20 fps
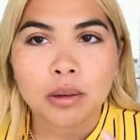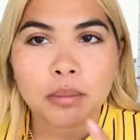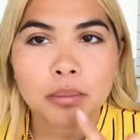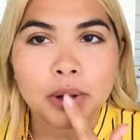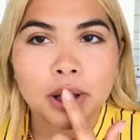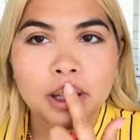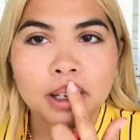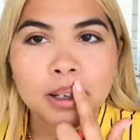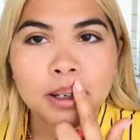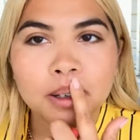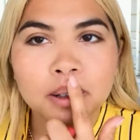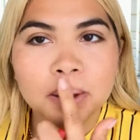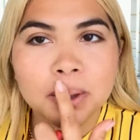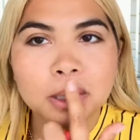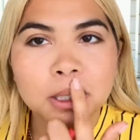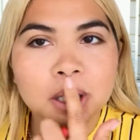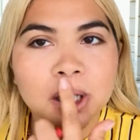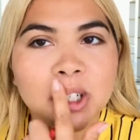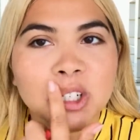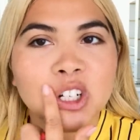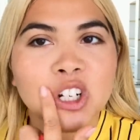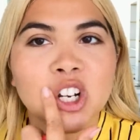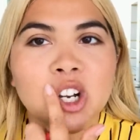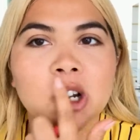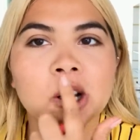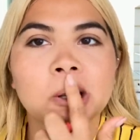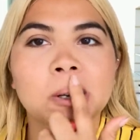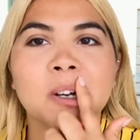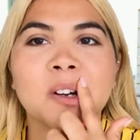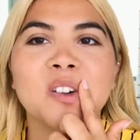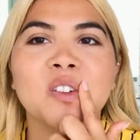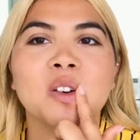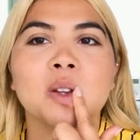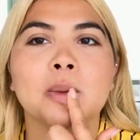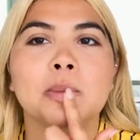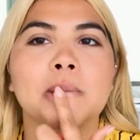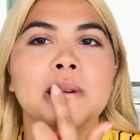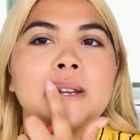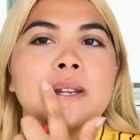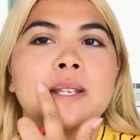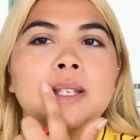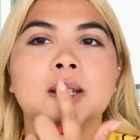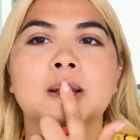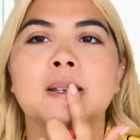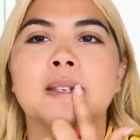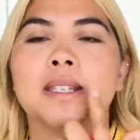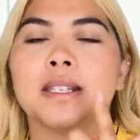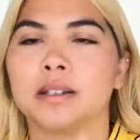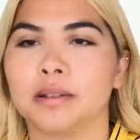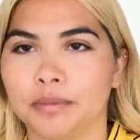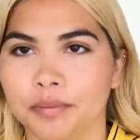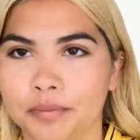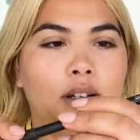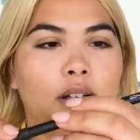But you know, it's good to kind of cover the bases.